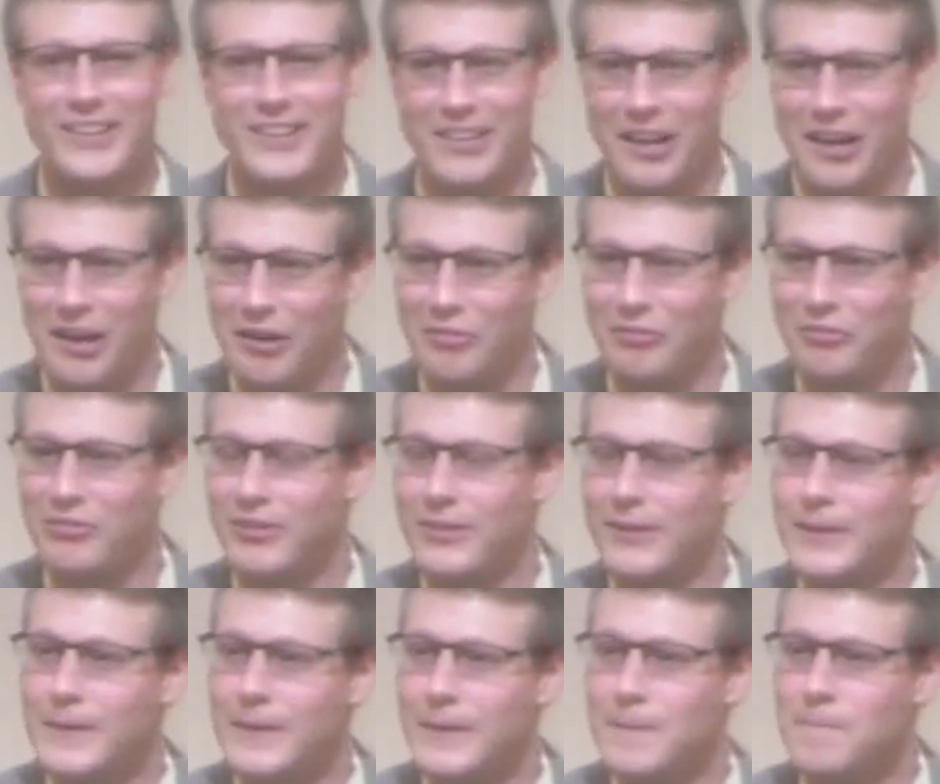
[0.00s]
love
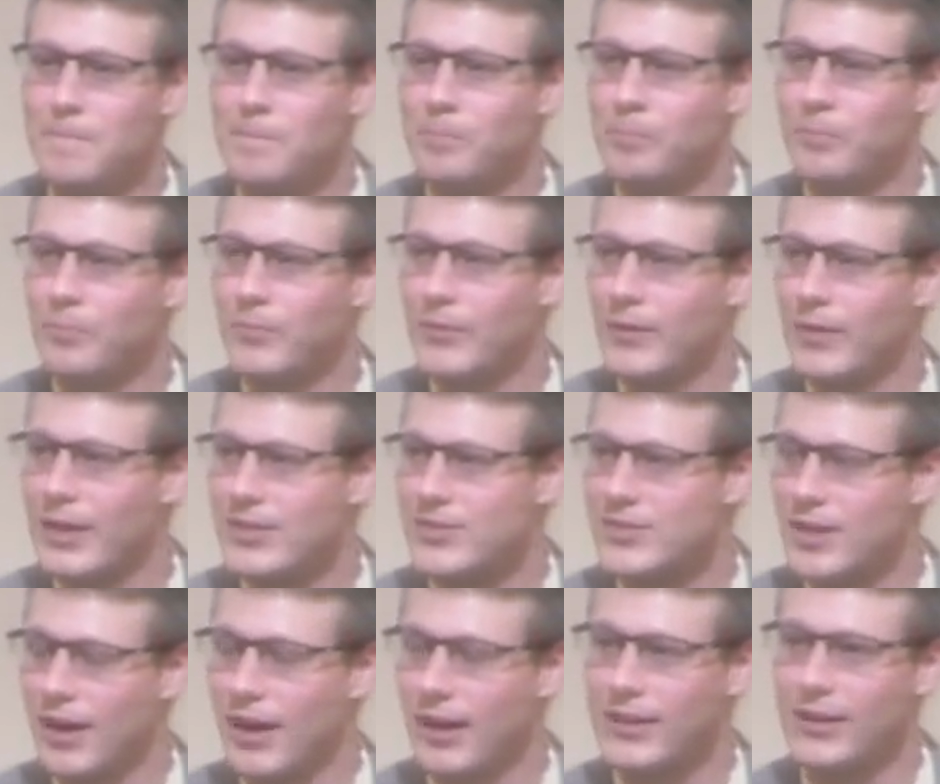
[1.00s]
as
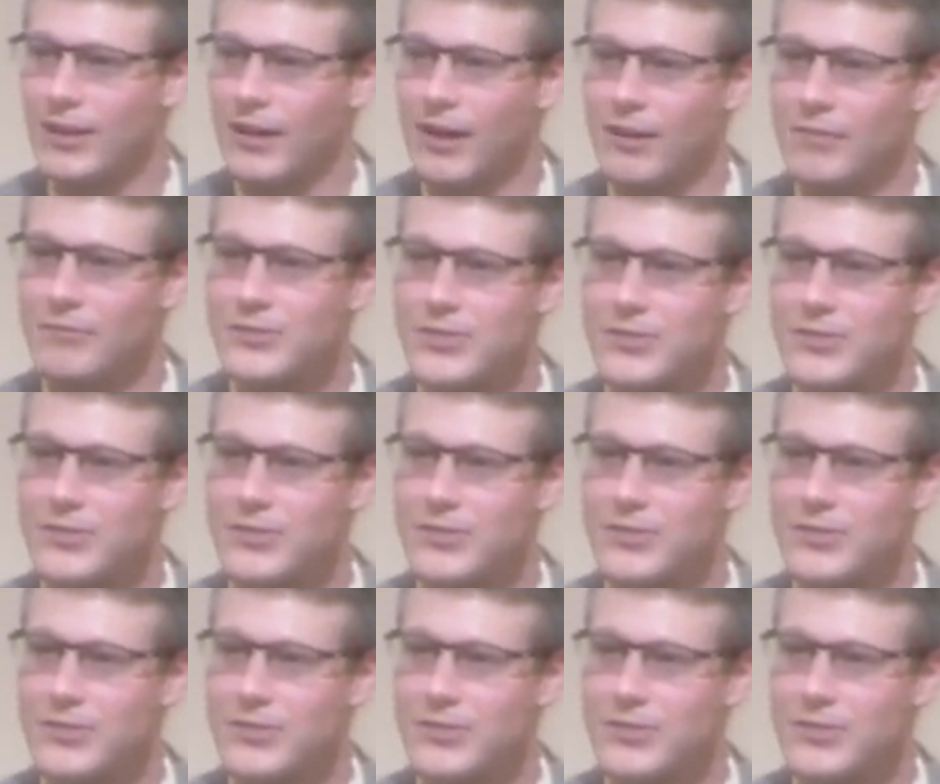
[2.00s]
God loves.